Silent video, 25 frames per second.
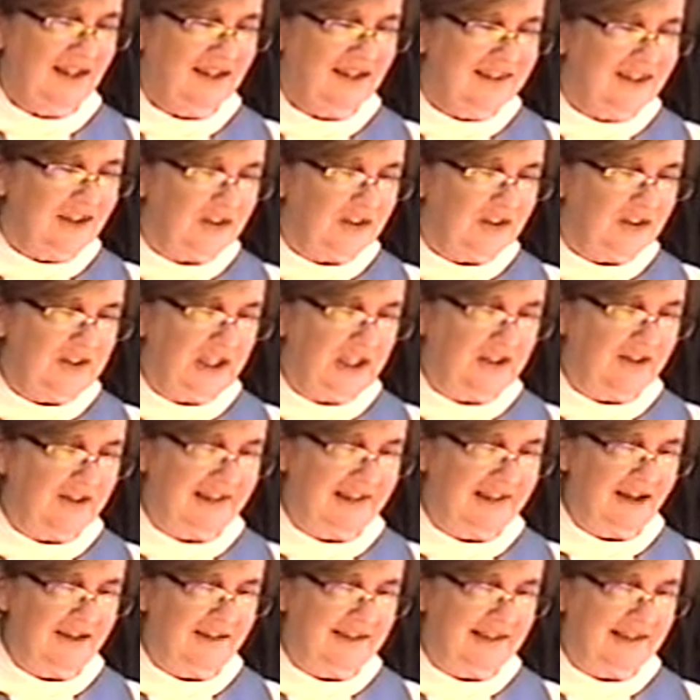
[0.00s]
This year
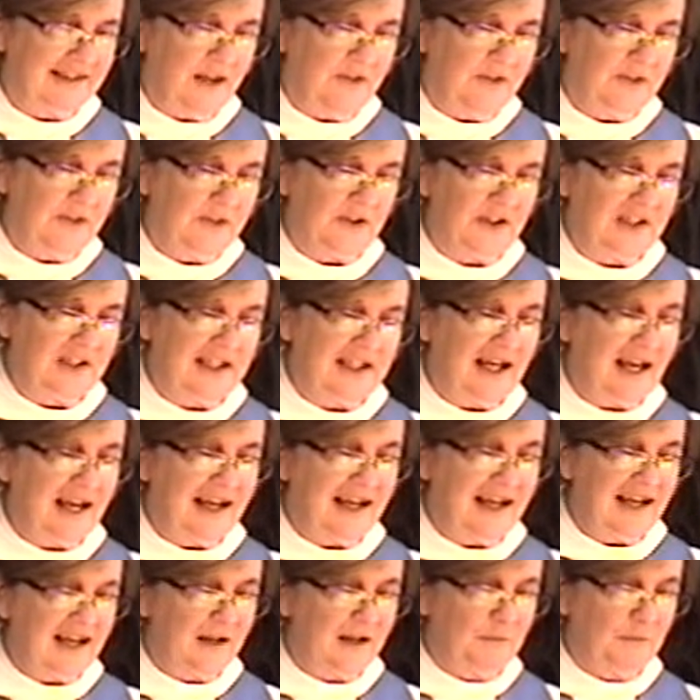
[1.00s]
at our 10:30
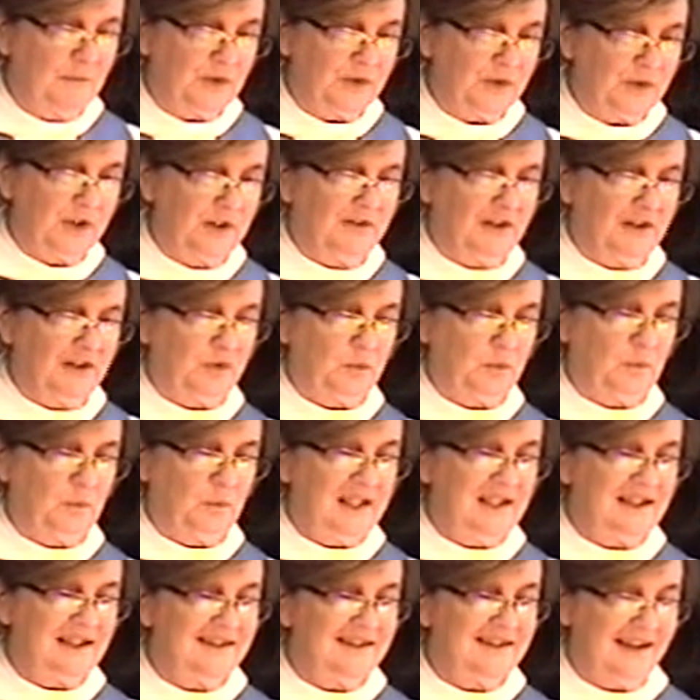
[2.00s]
a.m. service,
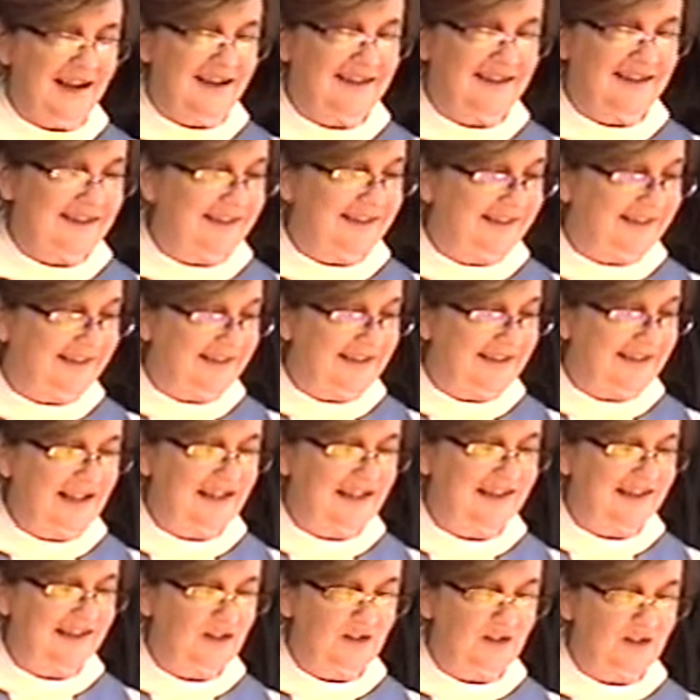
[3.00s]
we intend to
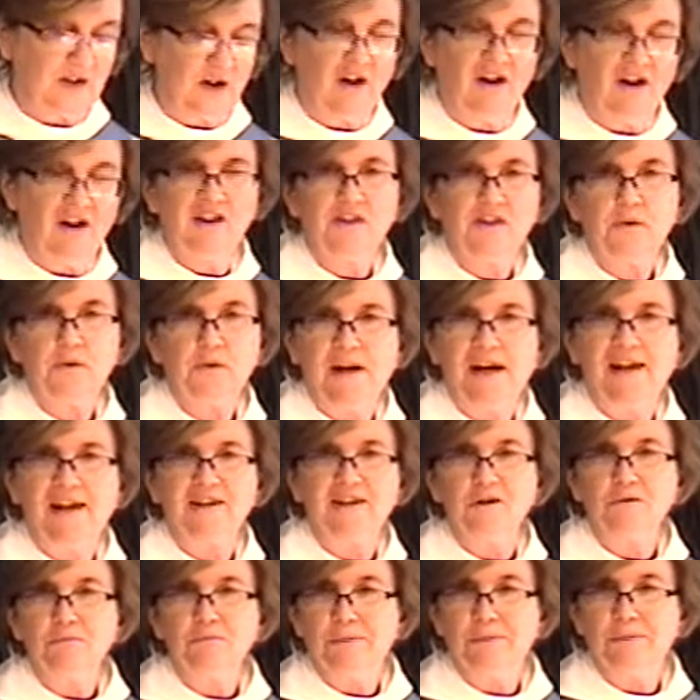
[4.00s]
sing the Star
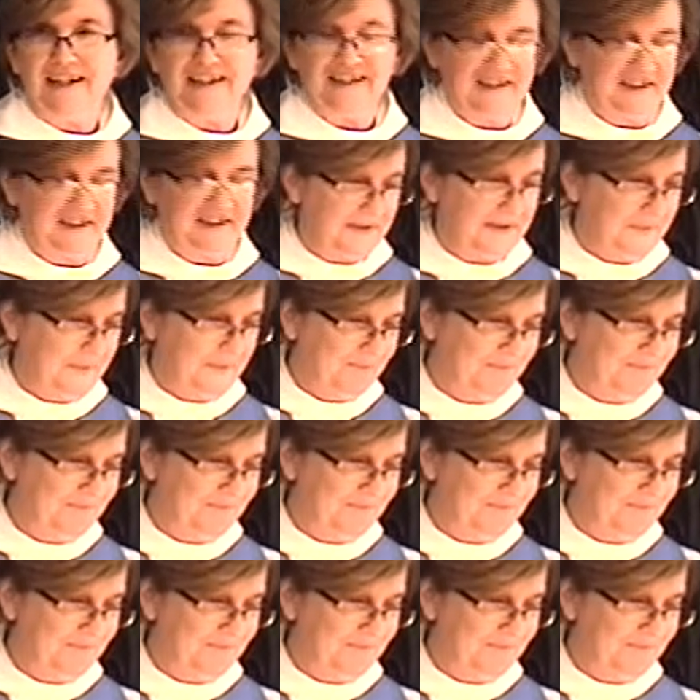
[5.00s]
Spangled Banner